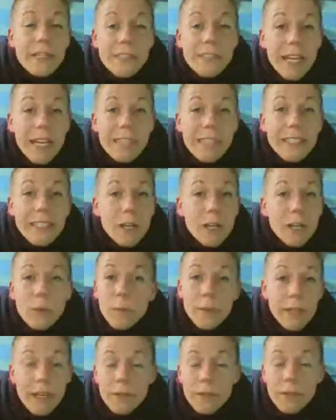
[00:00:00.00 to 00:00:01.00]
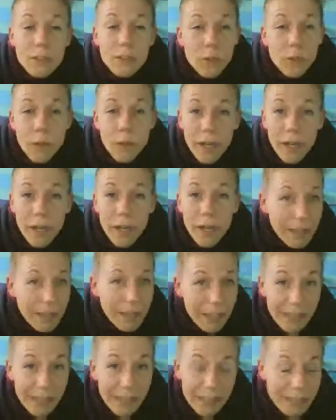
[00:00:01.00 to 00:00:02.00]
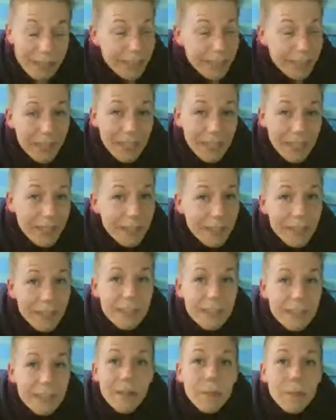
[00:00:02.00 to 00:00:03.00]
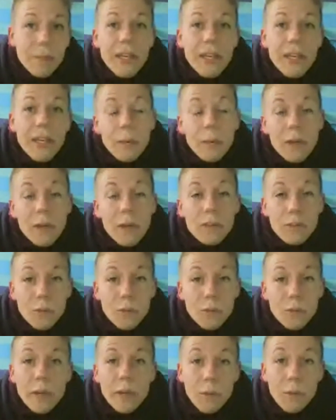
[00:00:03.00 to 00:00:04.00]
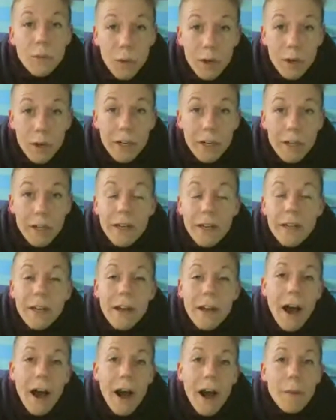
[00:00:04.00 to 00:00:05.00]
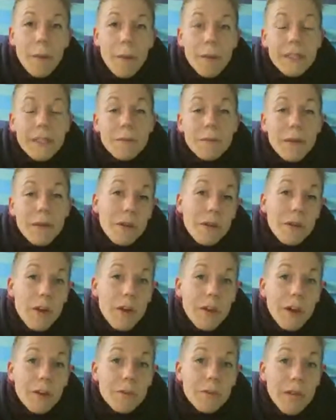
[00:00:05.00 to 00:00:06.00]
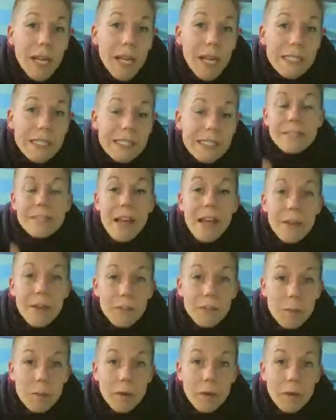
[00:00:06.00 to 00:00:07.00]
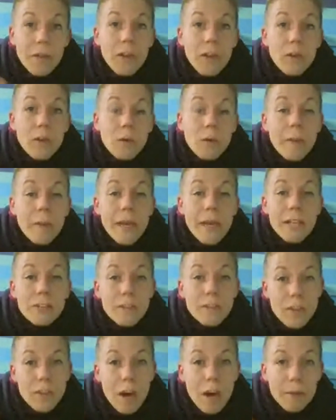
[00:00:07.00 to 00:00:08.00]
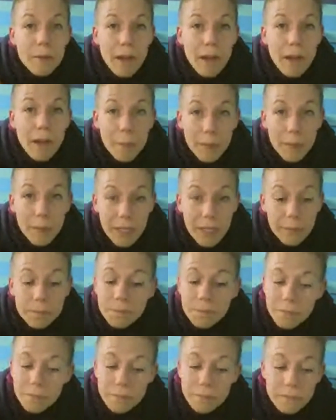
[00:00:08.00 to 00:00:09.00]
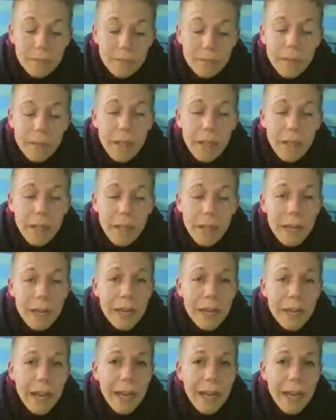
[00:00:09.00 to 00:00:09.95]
This is not a business where I say it's a get rich quick thing. This isn't. This is something where you do put in work. It's a marathon, not a race, but it's inevitable that you will make it to the top of the company.